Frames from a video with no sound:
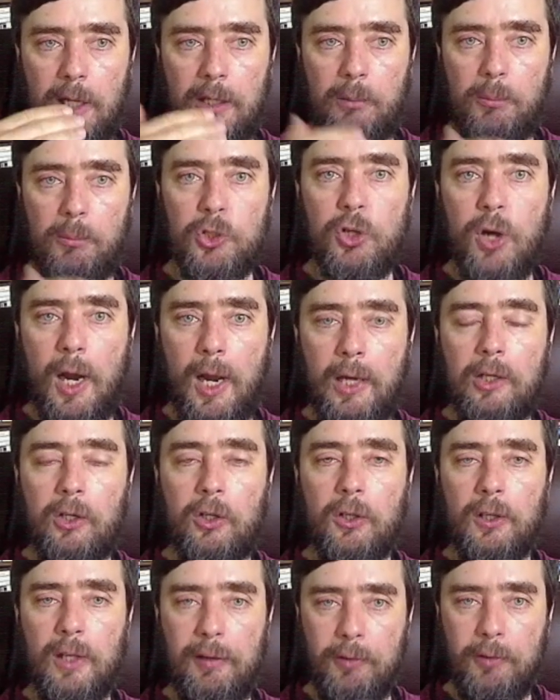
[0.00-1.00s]
at a much
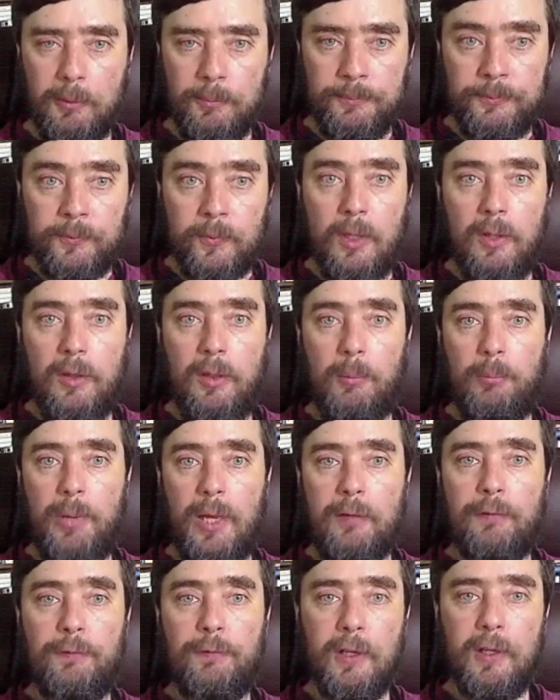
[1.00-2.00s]
higher level. Right. The
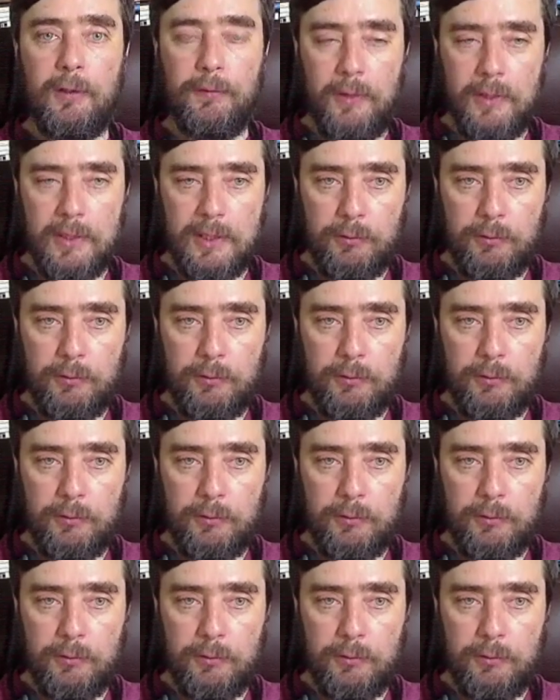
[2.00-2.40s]
benefit of this, of